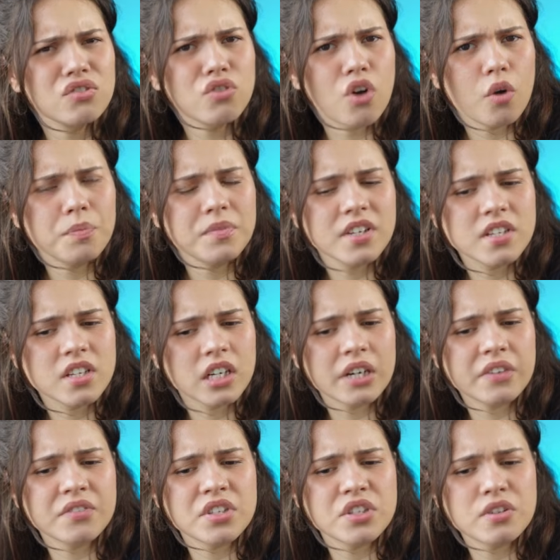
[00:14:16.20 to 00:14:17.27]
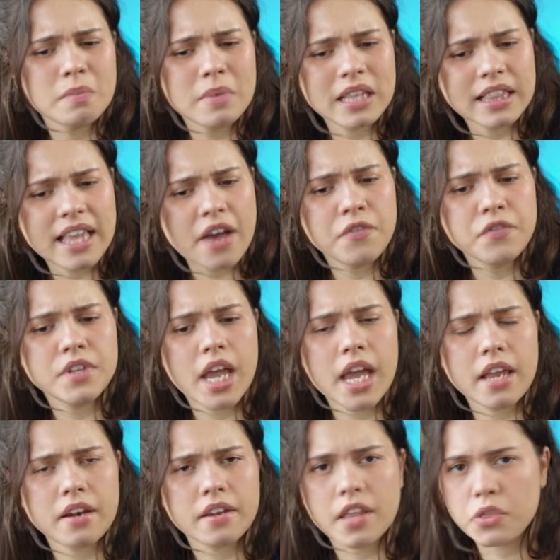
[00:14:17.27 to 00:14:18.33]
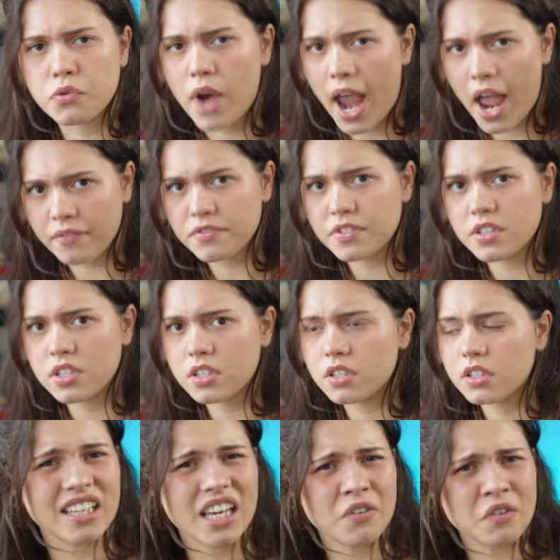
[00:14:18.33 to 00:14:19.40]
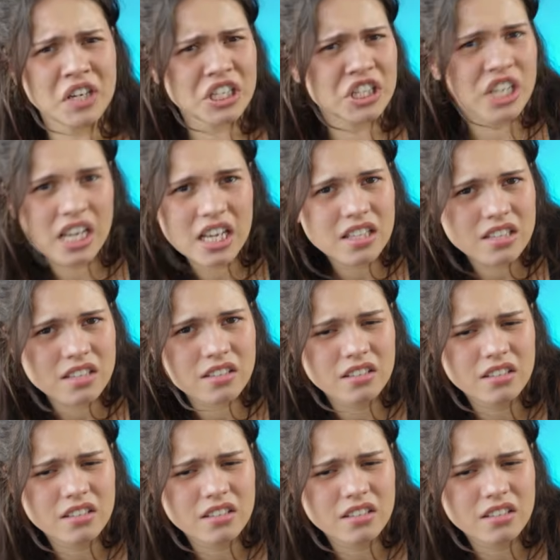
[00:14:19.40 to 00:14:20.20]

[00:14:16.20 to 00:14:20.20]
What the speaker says: trope deserves to be left in the drafts. If he cheats,